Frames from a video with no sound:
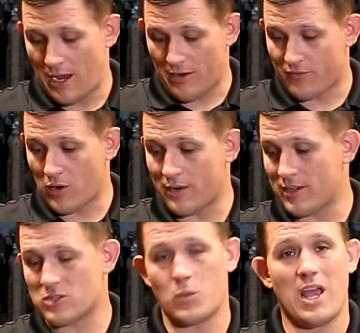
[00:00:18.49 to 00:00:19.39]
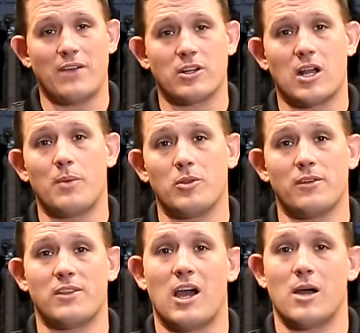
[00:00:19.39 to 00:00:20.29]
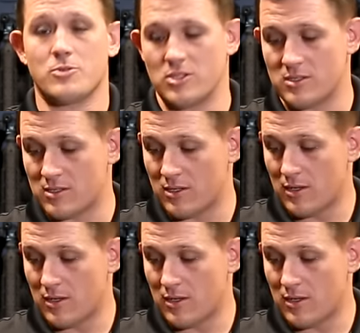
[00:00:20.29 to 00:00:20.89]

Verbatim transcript: and in front of us we have a couple of the options.